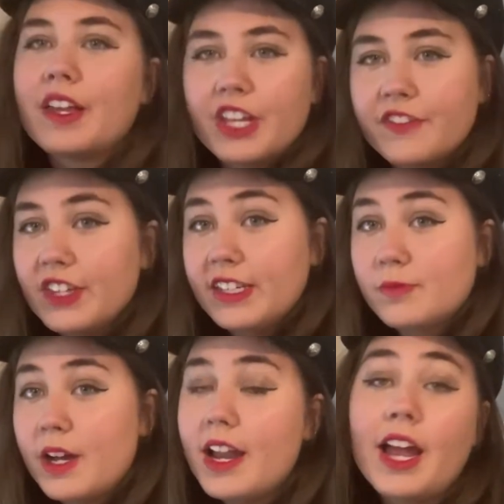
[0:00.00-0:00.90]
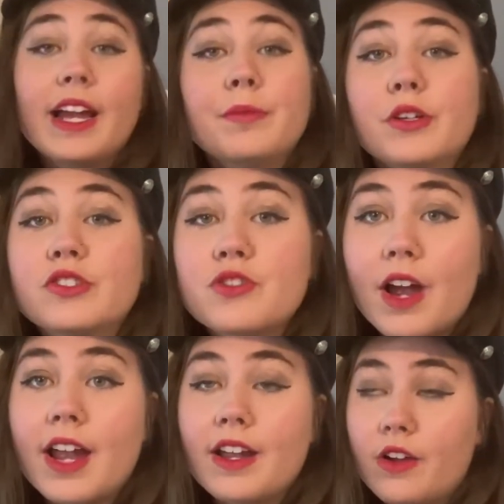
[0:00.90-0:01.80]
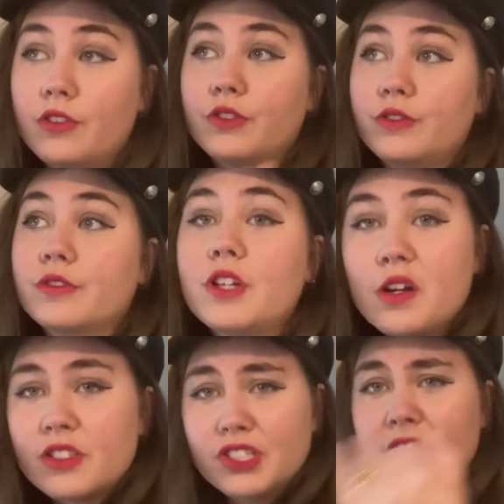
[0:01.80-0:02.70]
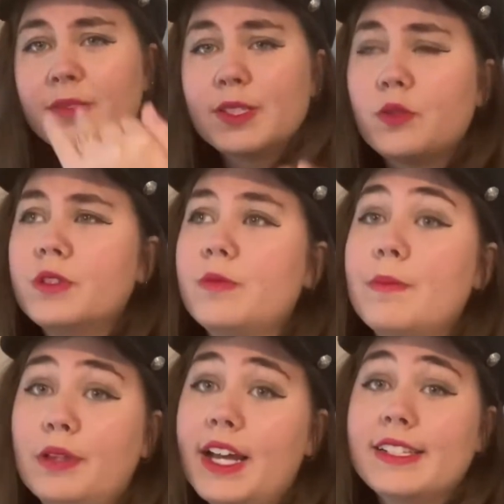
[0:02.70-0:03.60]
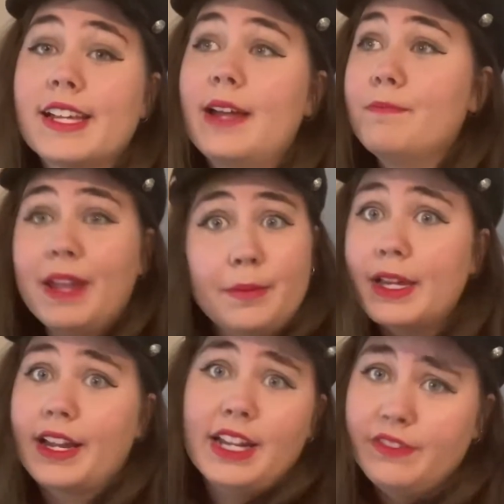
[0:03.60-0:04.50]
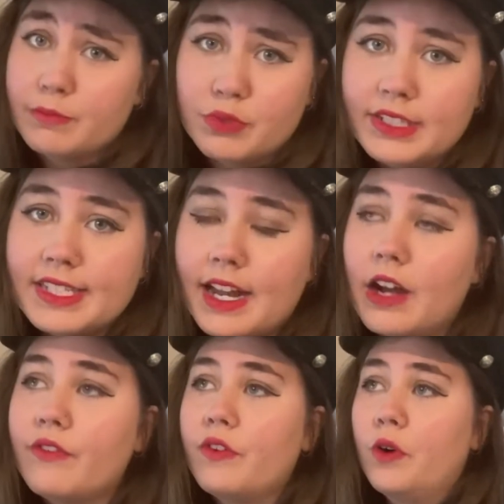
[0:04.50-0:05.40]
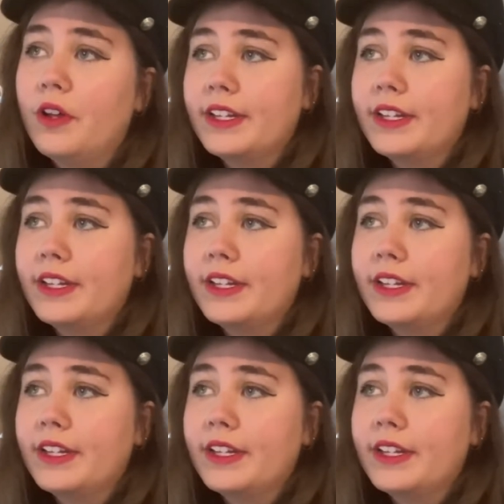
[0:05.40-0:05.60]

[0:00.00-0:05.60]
I think for this one, I am going to try it on Google Docs just so it's all in one place and maybe I can even print it out for